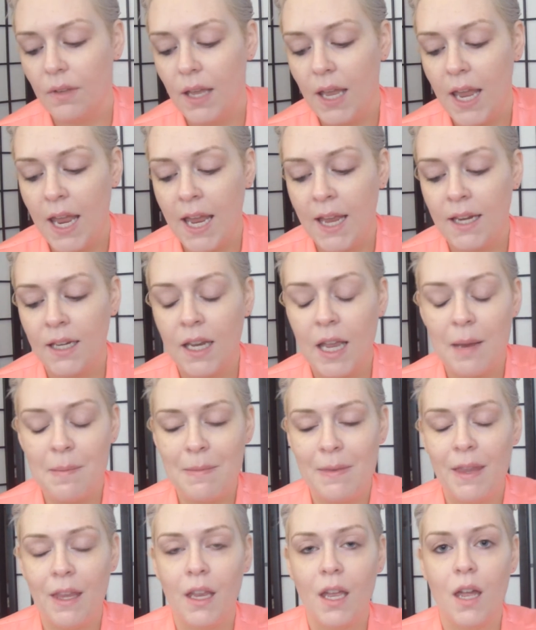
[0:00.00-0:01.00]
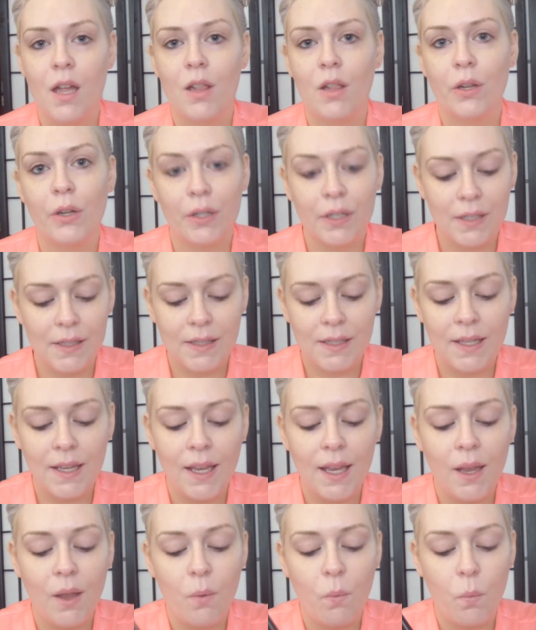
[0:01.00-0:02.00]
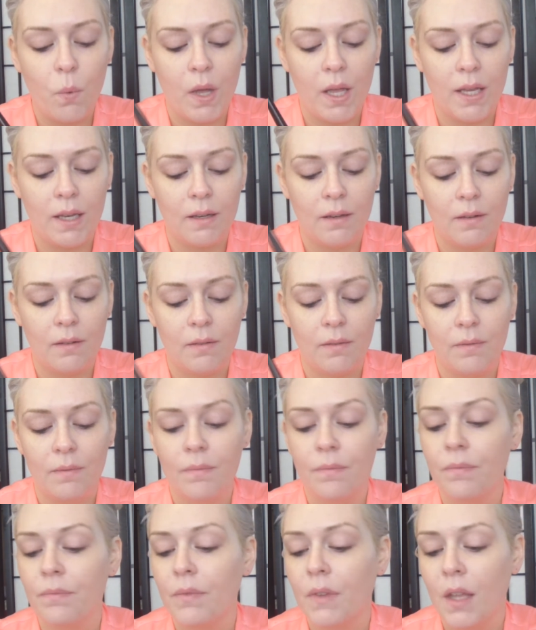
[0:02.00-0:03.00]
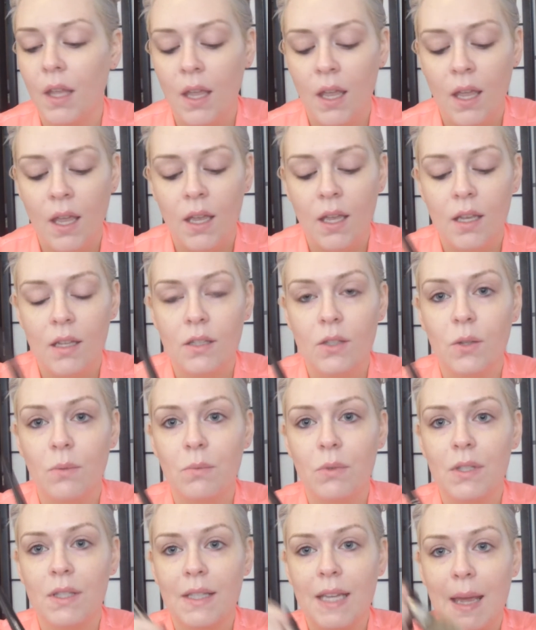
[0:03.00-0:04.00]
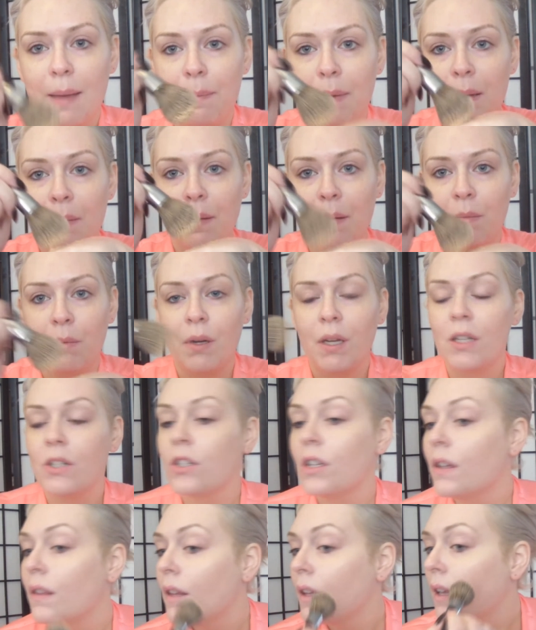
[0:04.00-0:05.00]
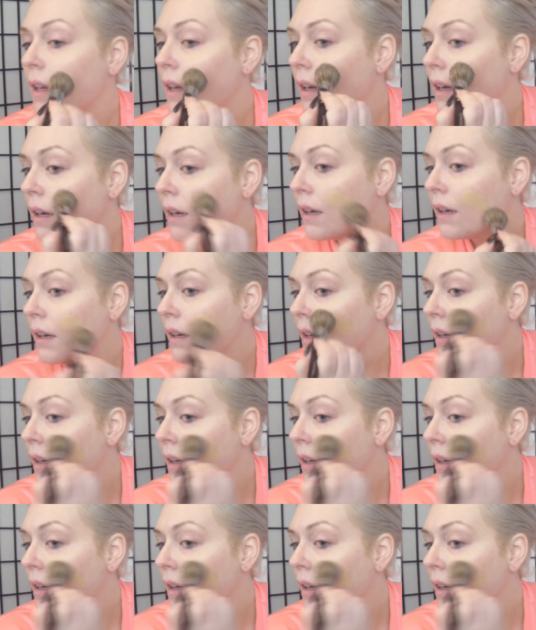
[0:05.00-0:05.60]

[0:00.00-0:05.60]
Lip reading: And I'm in the color C1. So I'm just dabbing my brush in there.